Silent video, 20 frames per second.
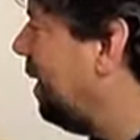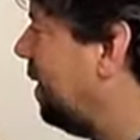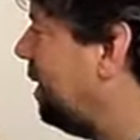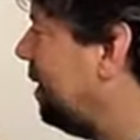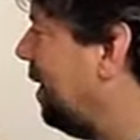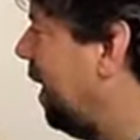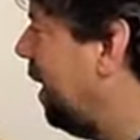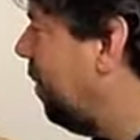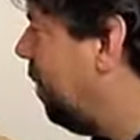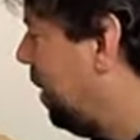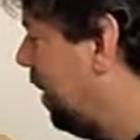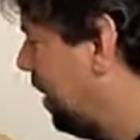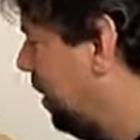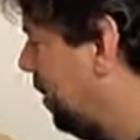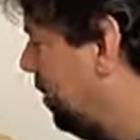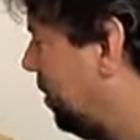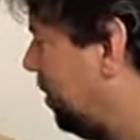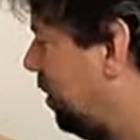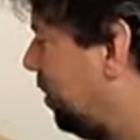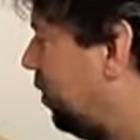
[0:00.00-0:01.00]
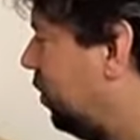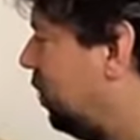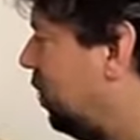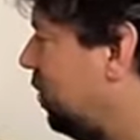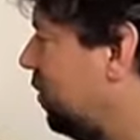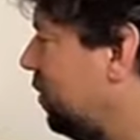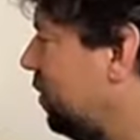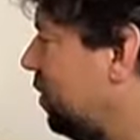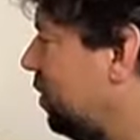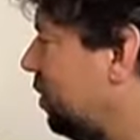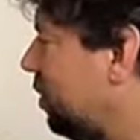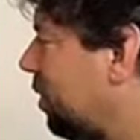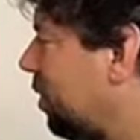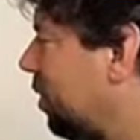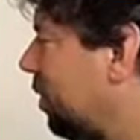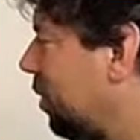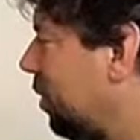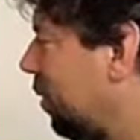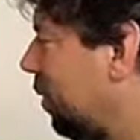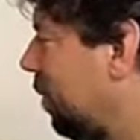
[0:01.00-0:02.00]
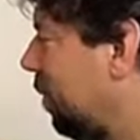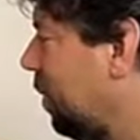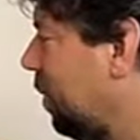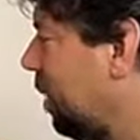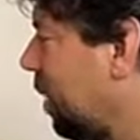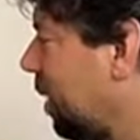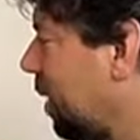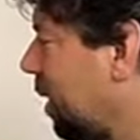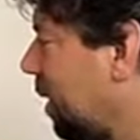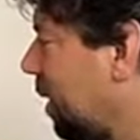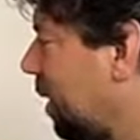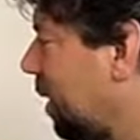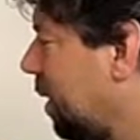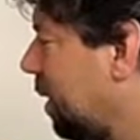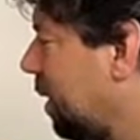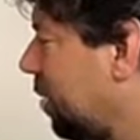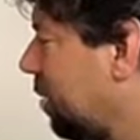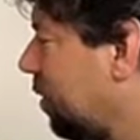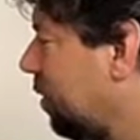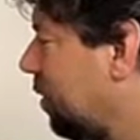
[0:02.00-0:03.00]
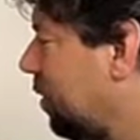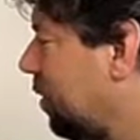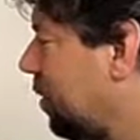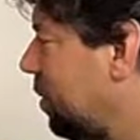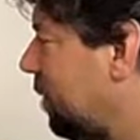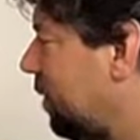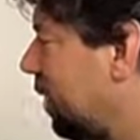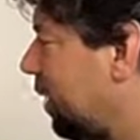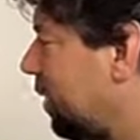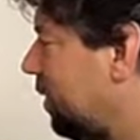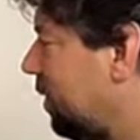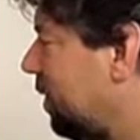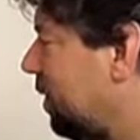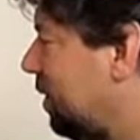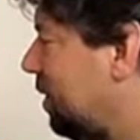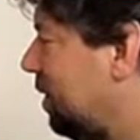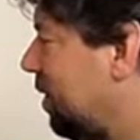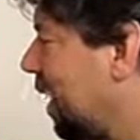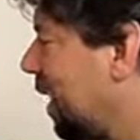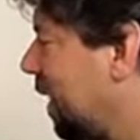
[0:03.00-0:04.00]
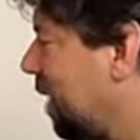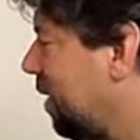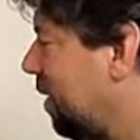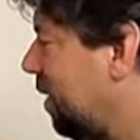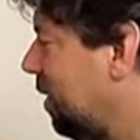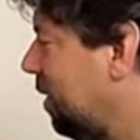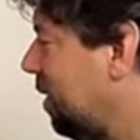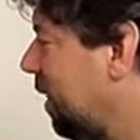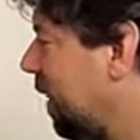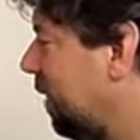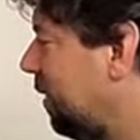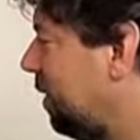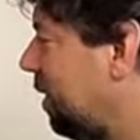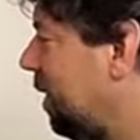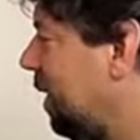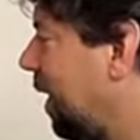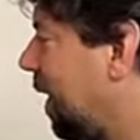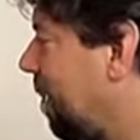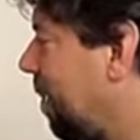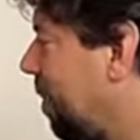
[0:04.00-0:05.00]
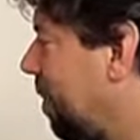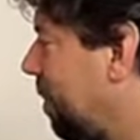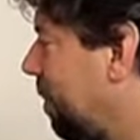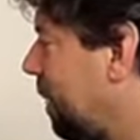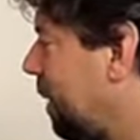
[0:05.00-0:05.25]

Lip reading: does that, but you just choose to, choose Extend the Desktop,